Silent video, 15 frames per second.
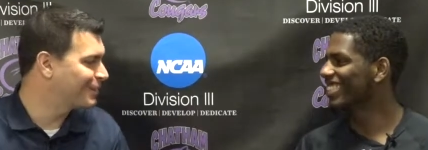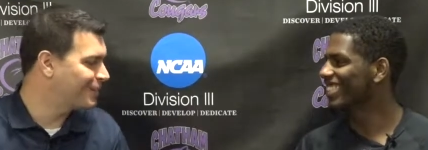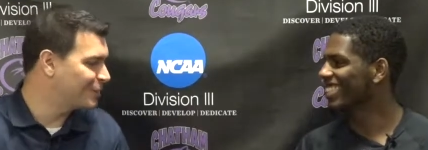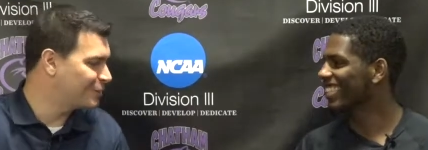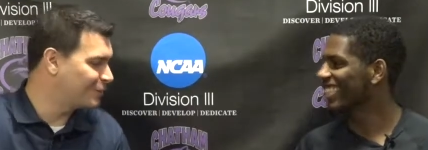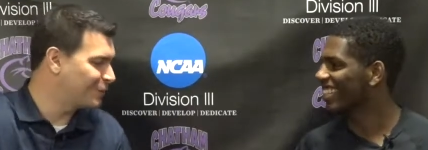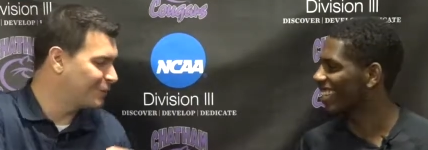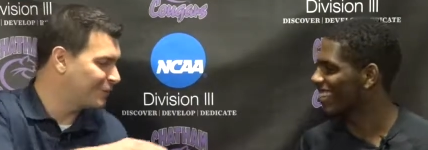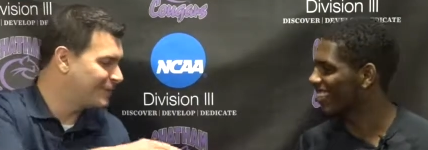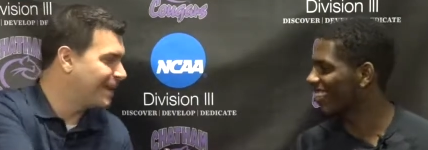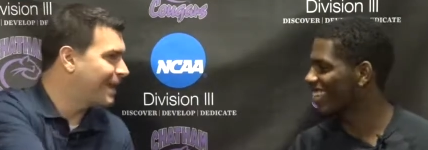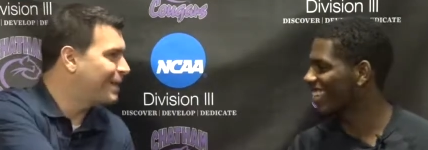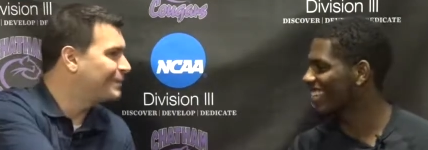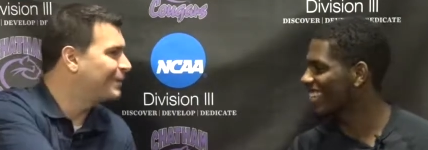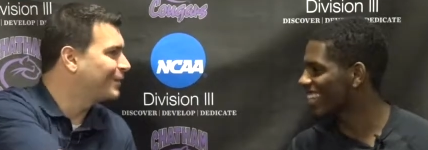Speaker 1: thanks for your
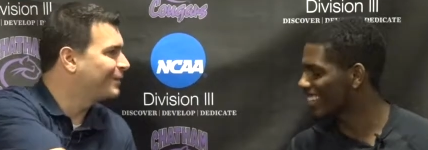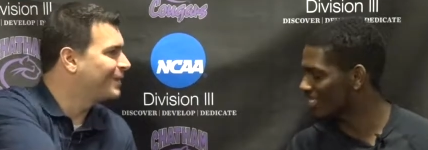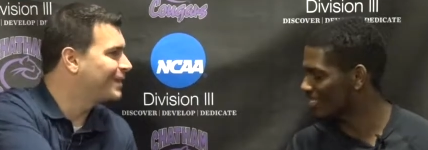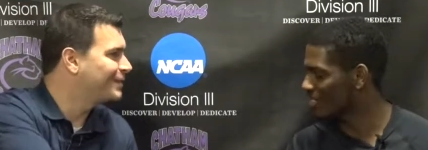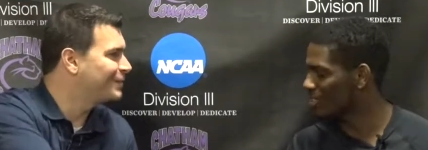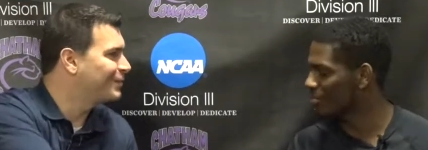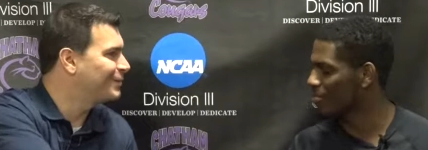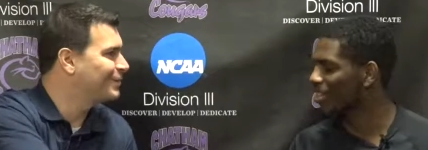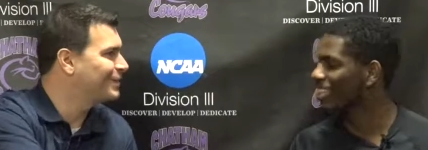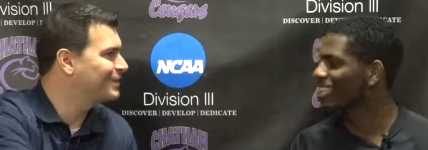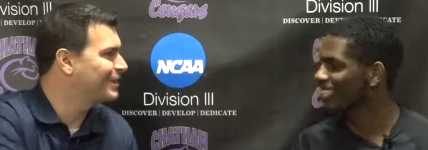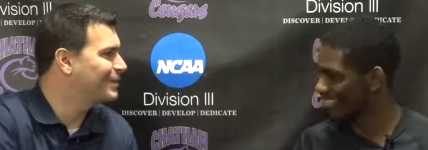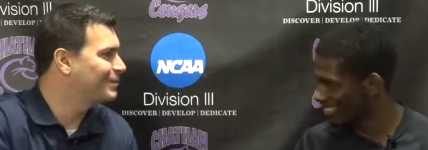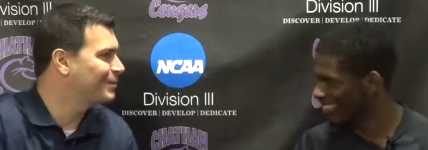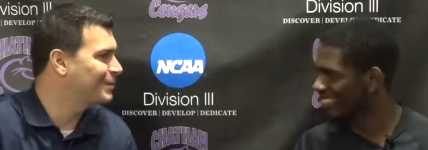time and good luck so to you much. and the
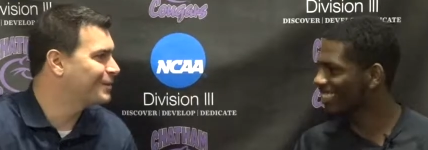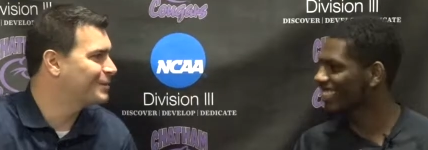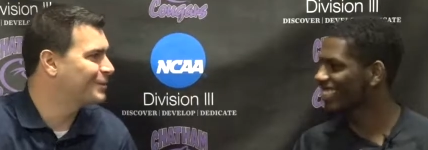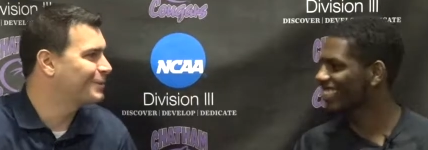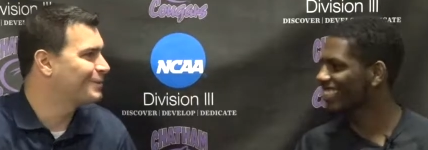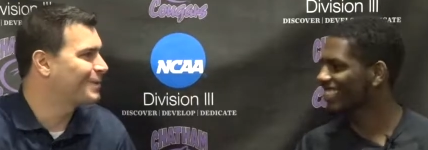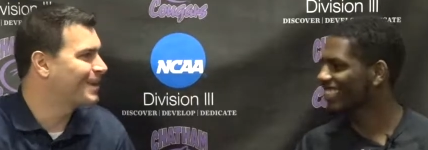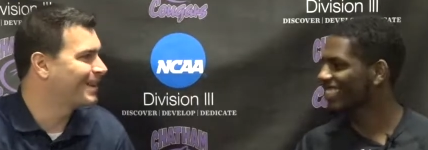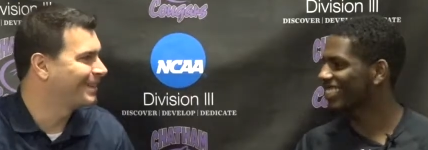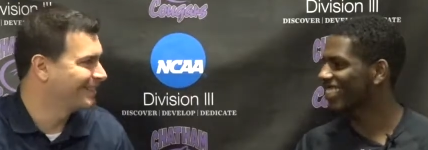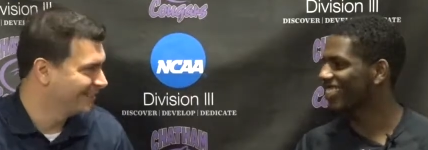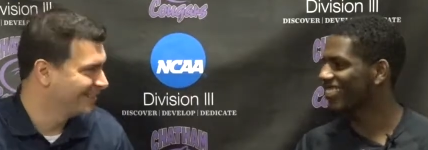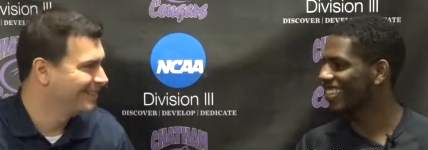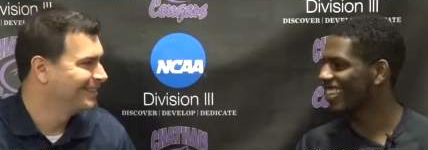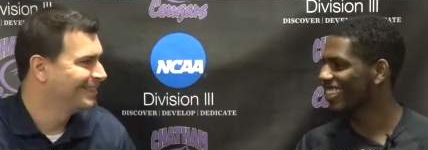team the rest of the way. All
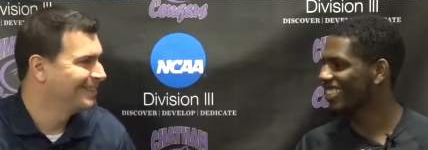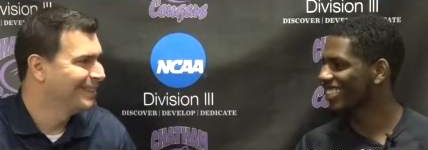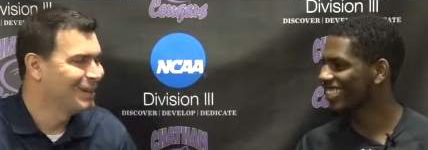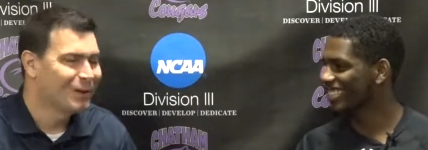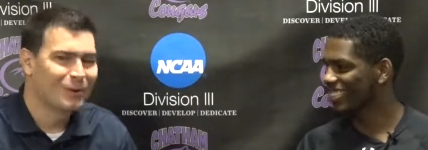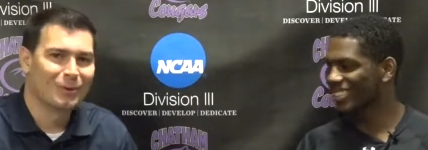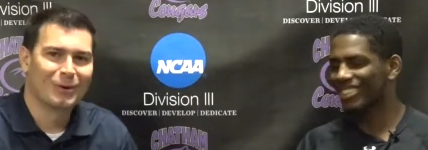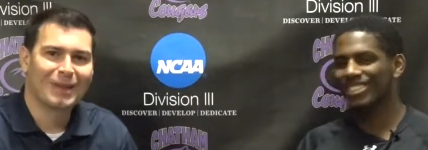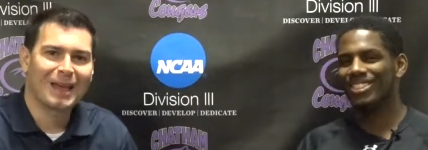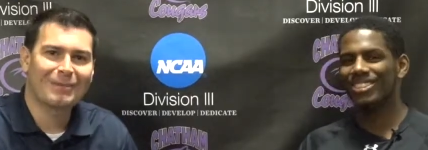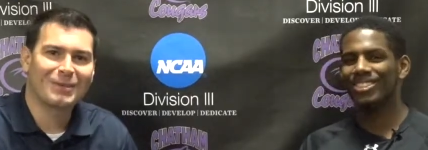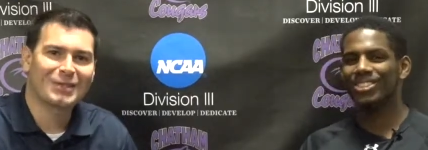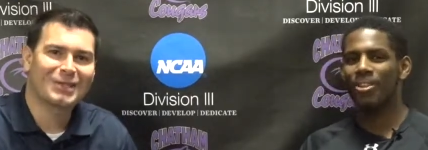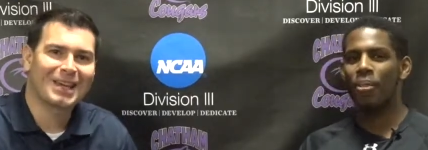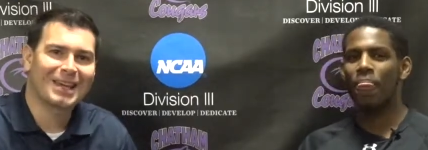right. We'll have the
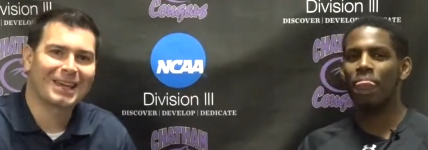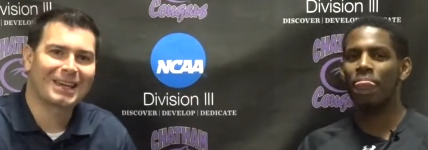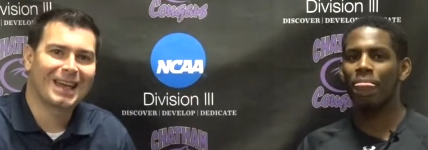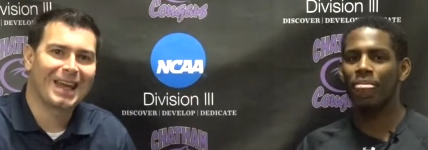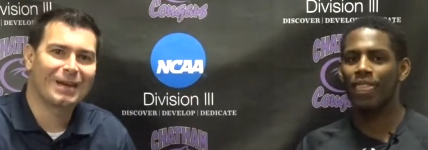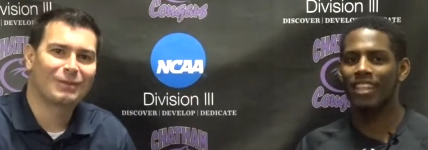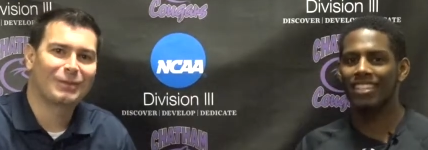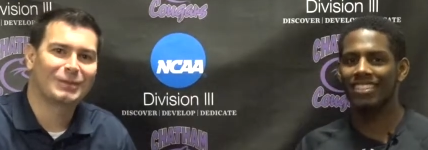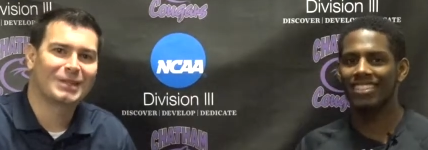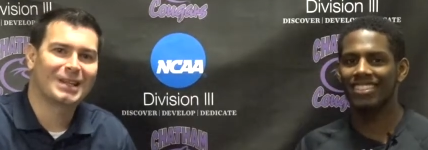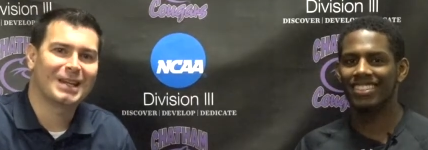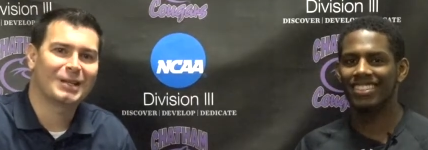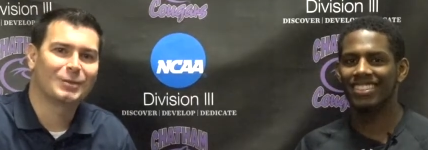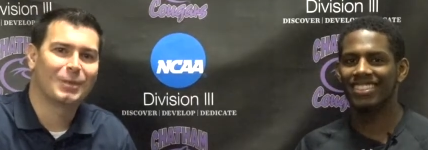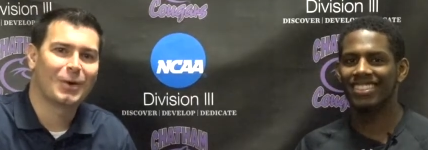second half of
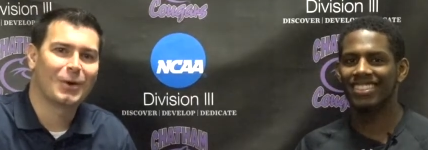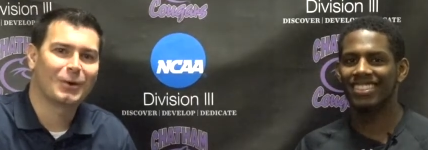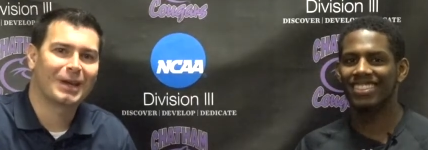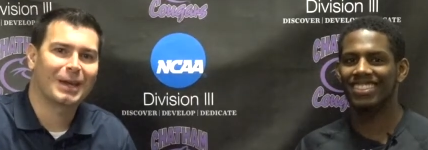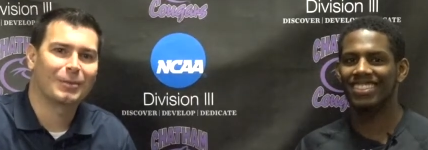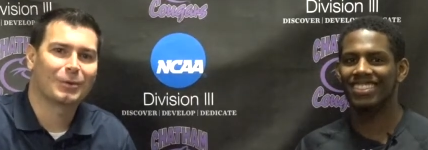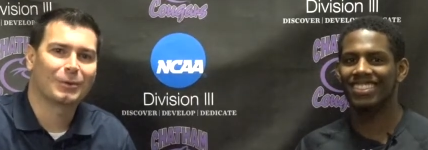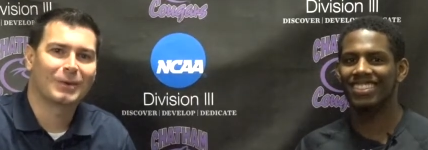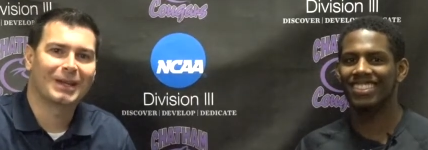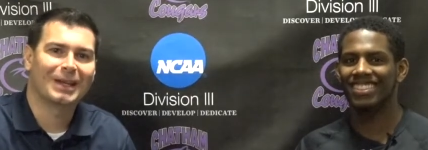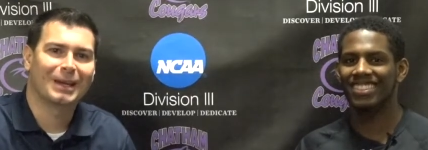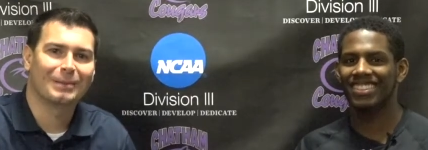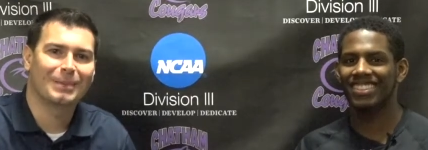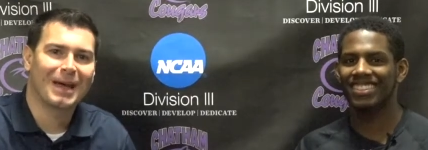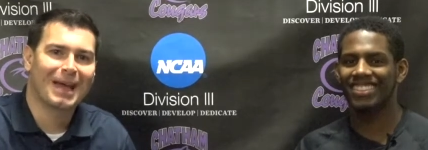today's ball game when we
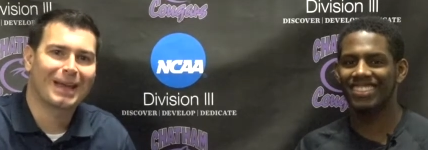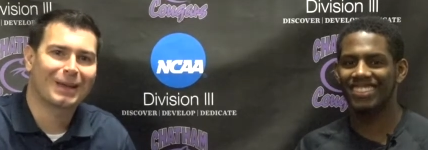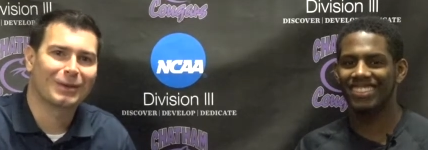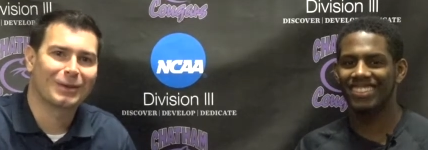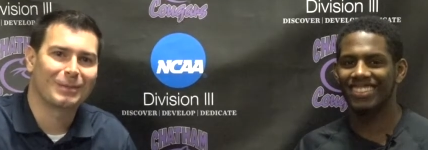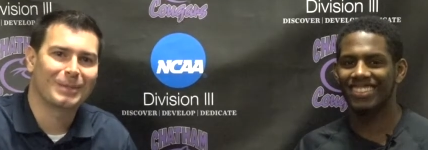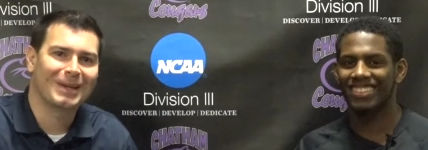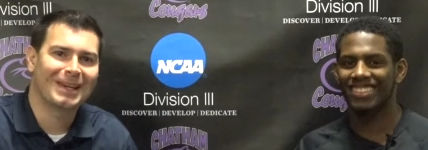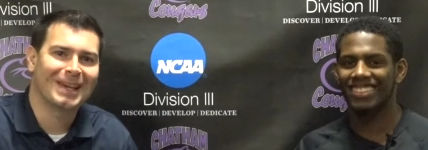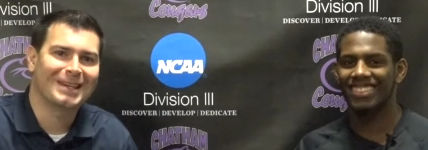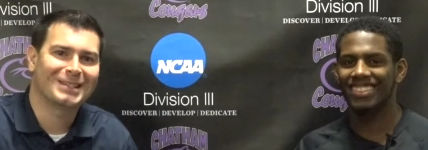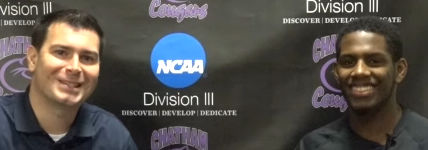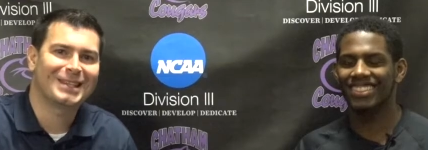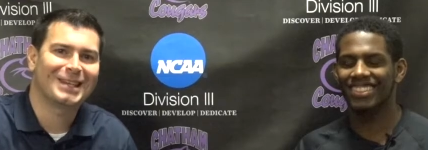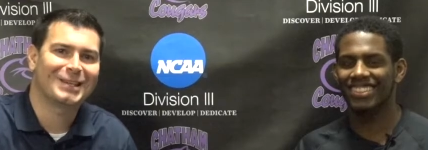come back on the
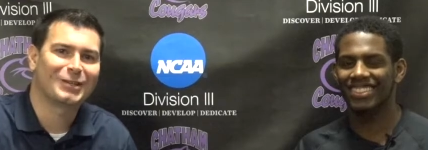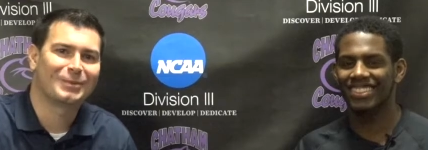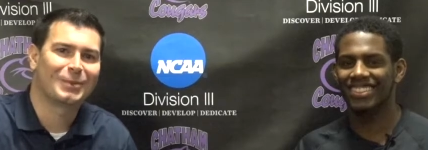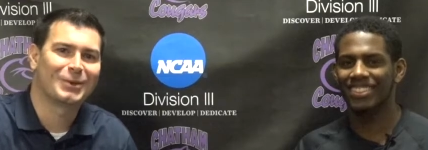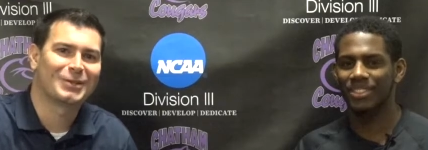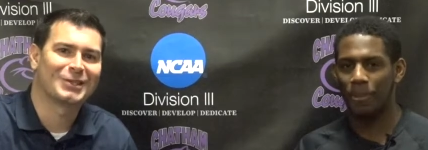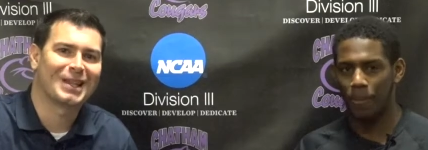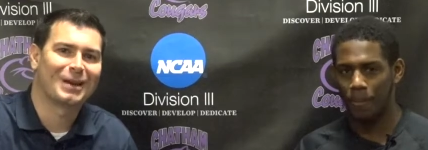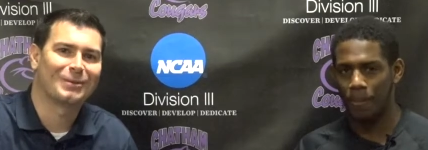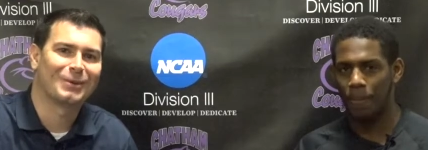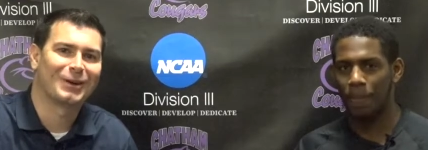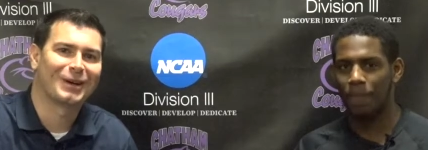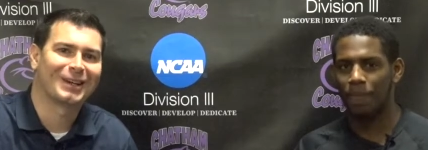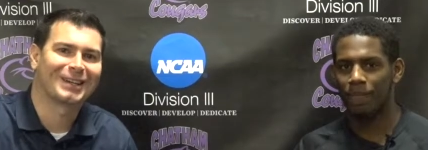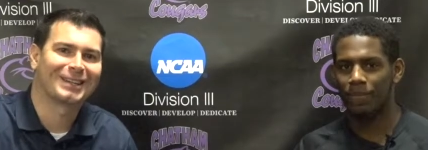PAC Sports
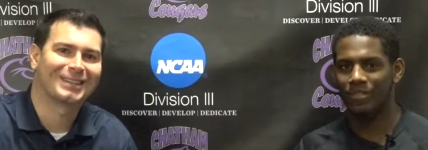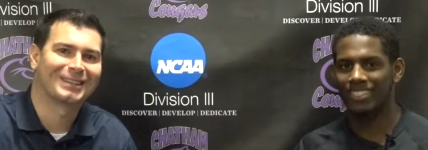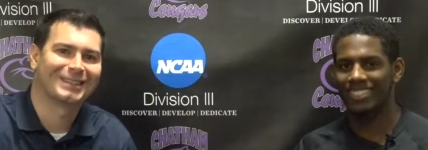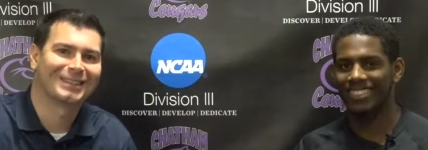Network.